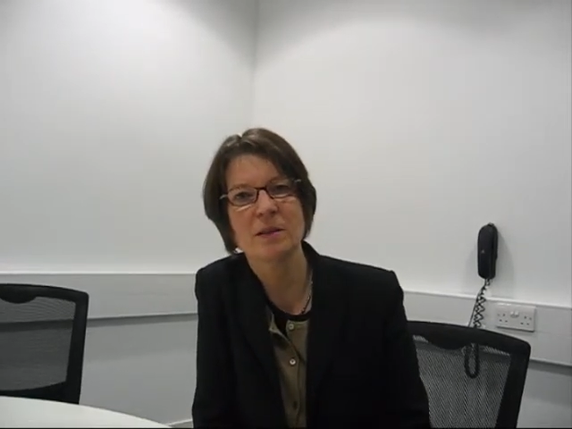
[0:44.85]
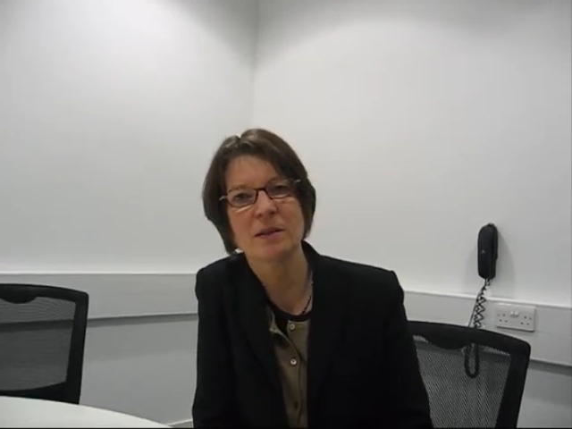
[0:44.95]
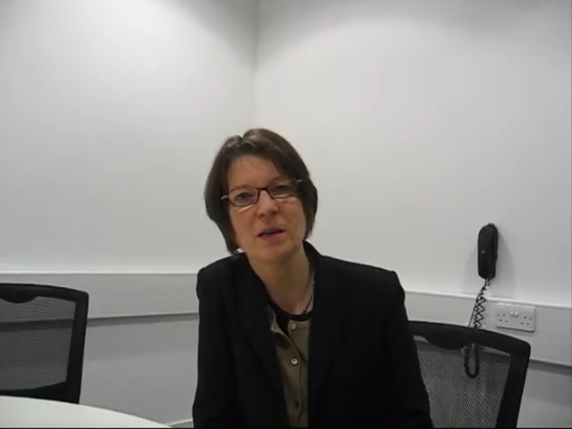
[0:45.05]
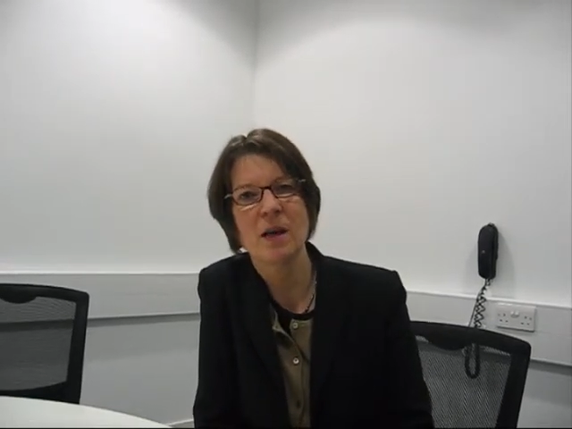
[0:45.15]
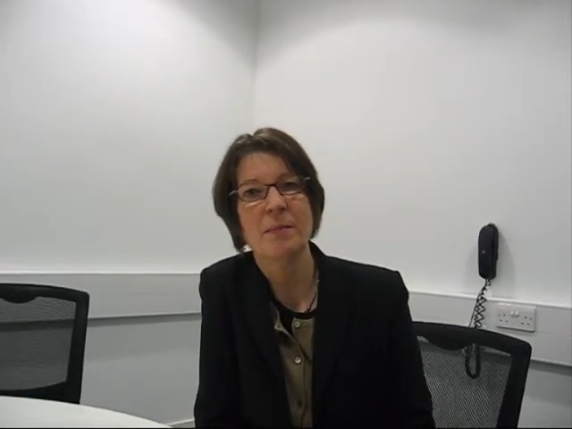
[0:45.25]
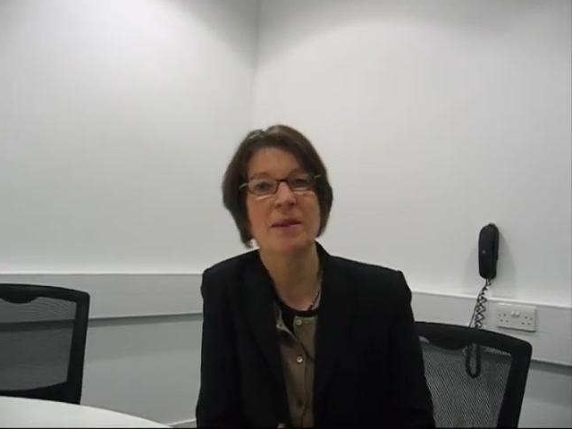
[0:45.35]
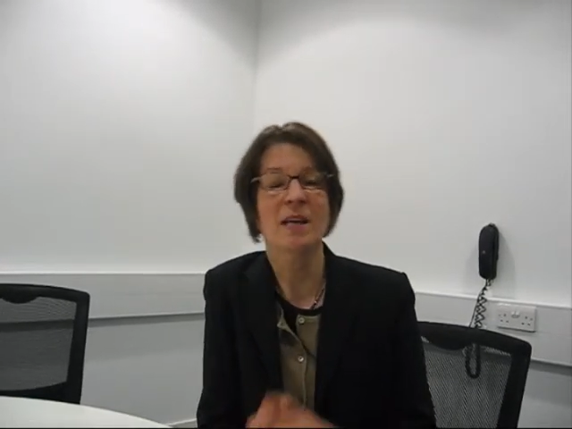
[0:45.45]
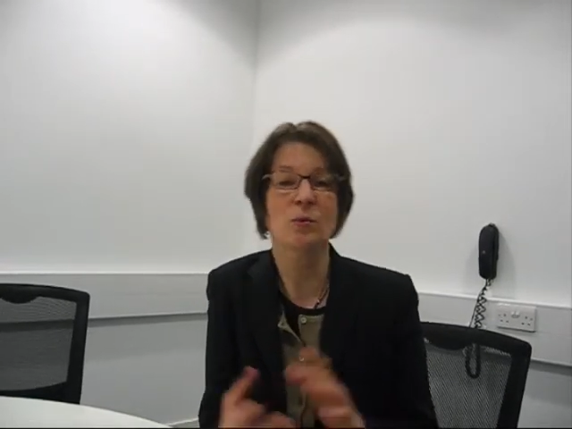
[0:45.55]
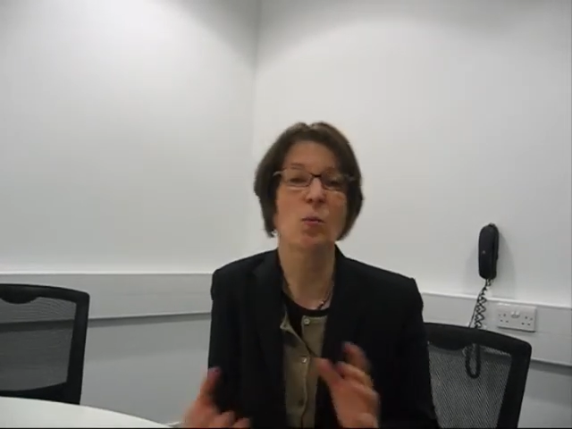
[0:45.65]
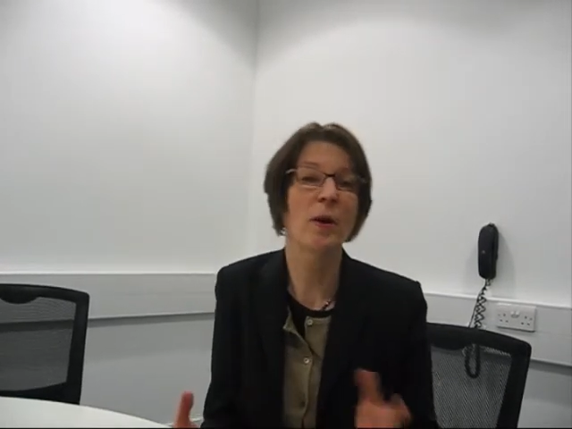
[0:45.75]
I mean,
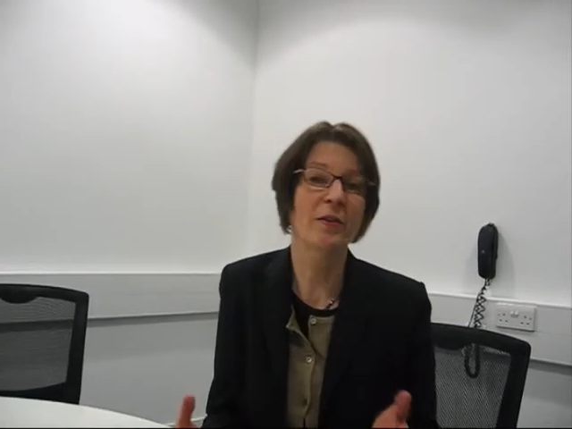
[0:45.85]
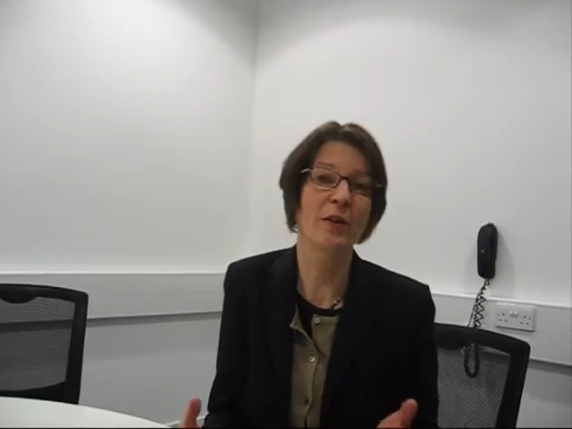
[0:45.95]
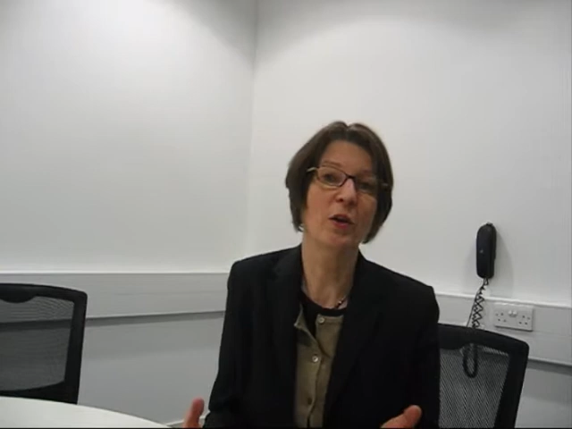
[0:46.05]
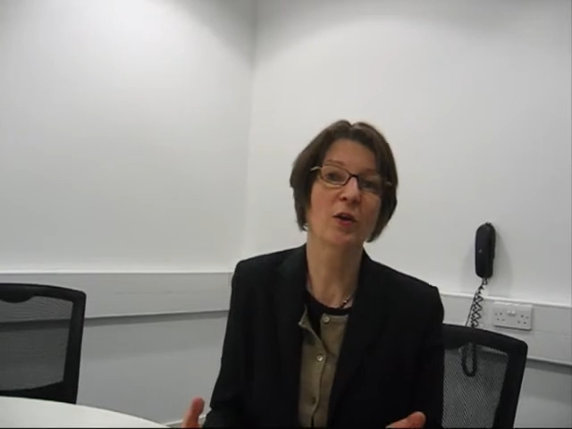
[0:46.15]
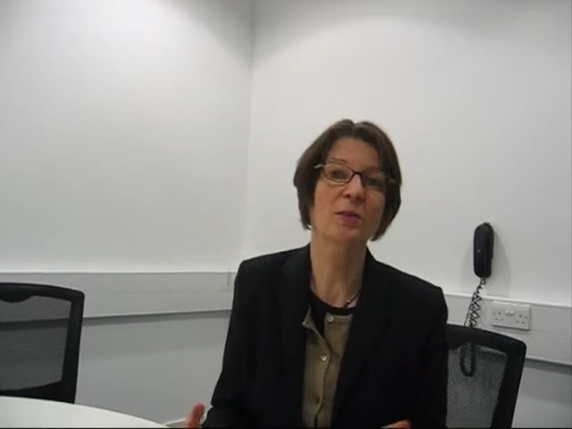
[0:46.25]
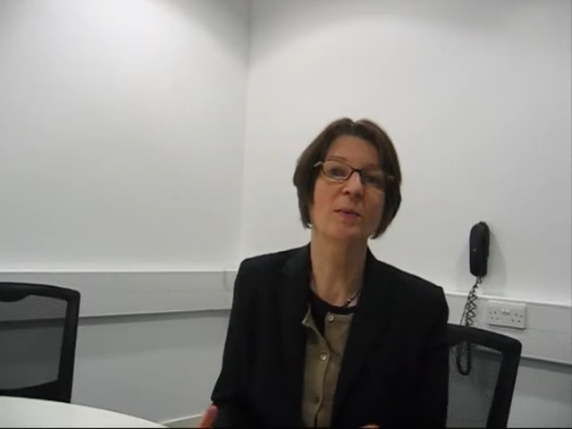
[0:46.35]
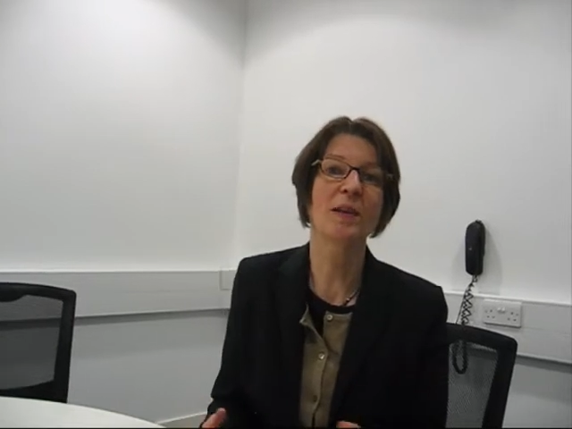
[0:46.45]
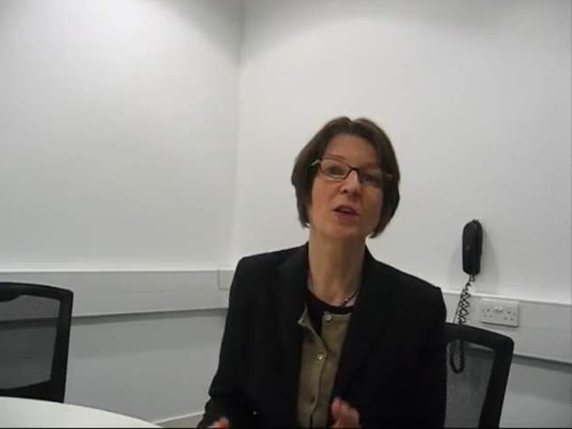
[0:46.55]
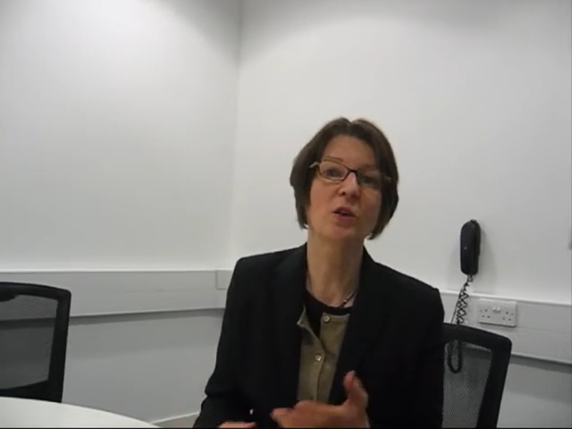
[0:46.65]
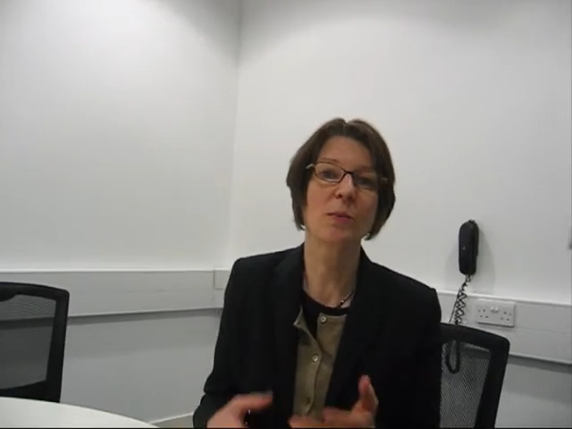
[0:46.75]
that's one use, but then you